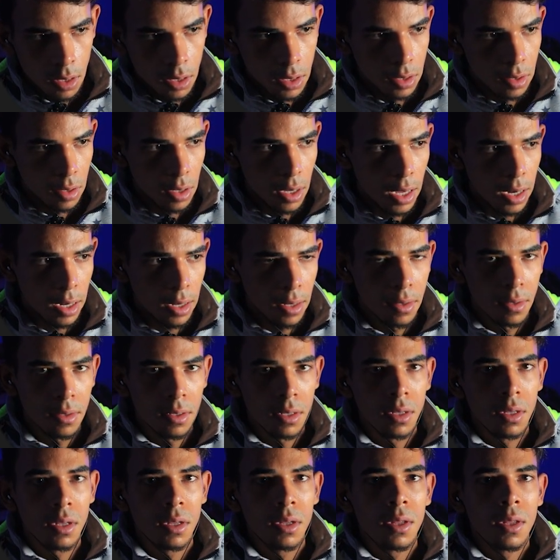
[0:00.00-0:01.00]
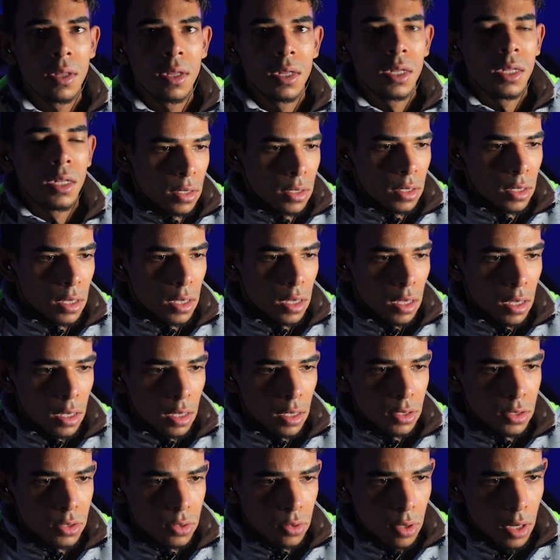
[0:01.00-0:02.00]
You got it?
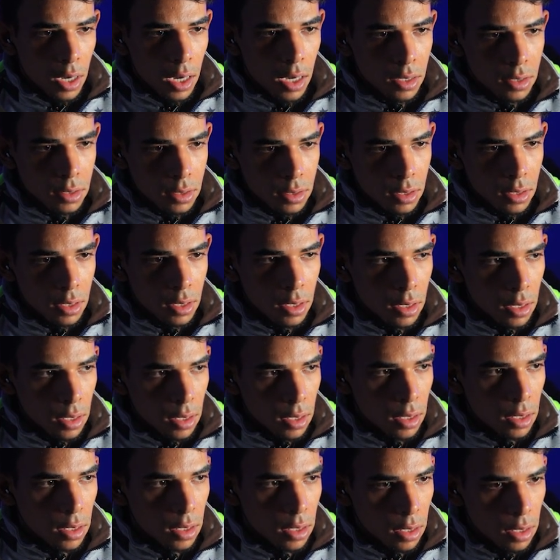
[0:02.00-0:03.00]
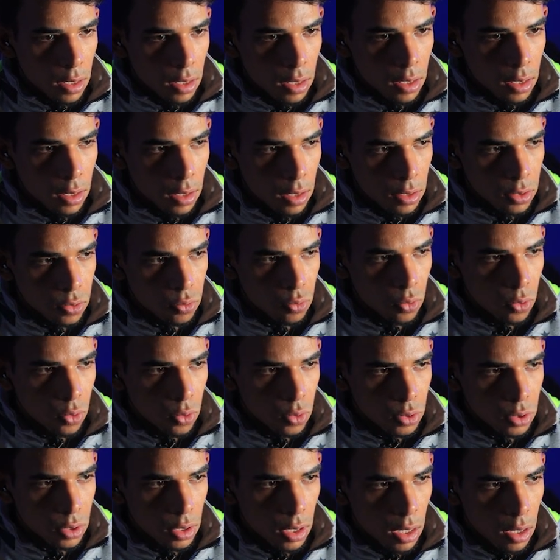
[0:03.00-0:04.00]
So guys, this
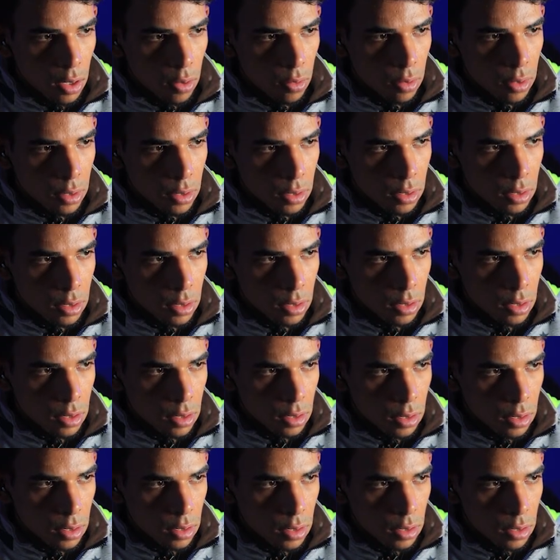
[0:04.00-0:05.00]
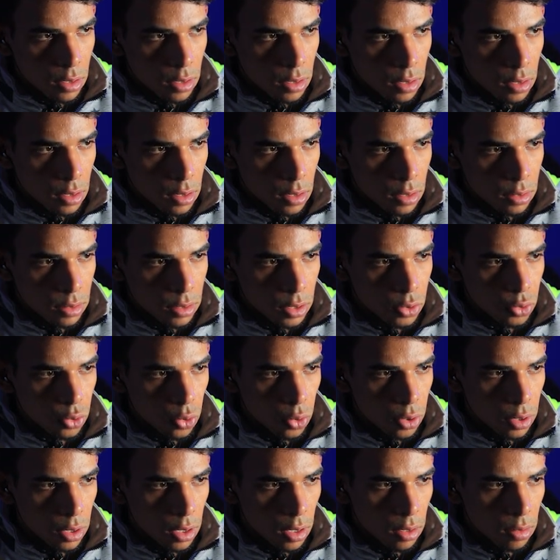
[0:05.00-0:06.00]
was our
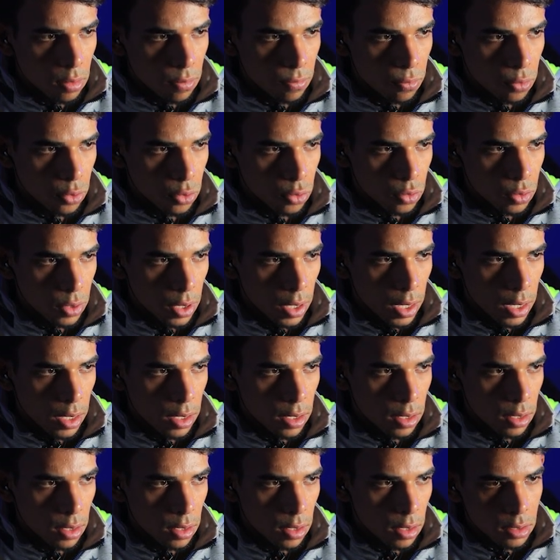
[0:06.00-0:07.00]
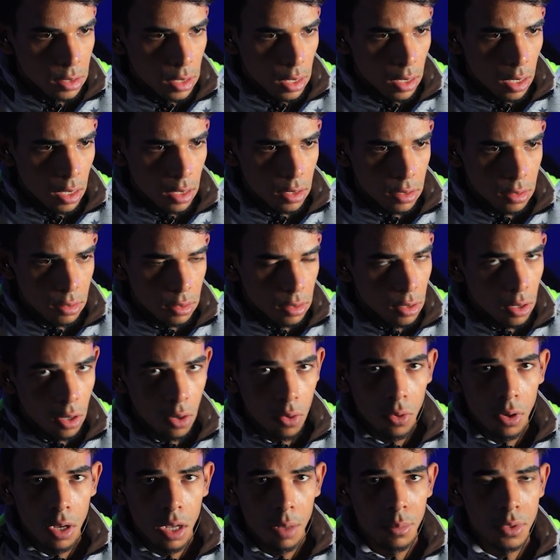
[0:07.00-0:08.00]
tutorial for today. So next, you
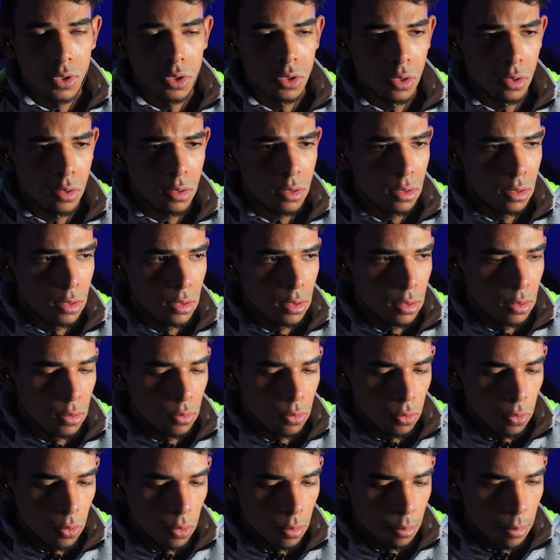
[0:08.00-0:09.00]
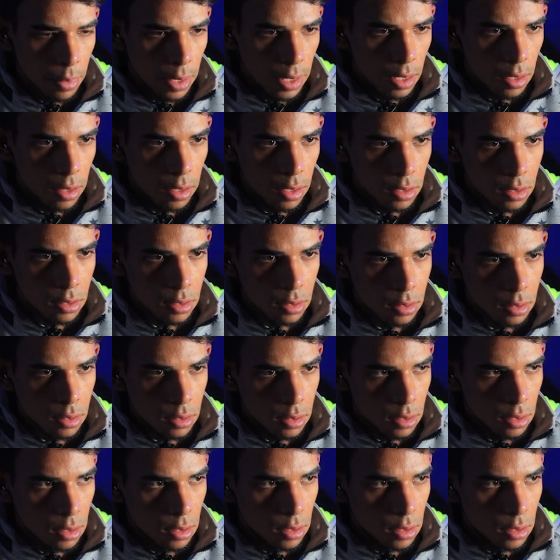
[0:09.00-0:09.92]
know, episode, we will make this.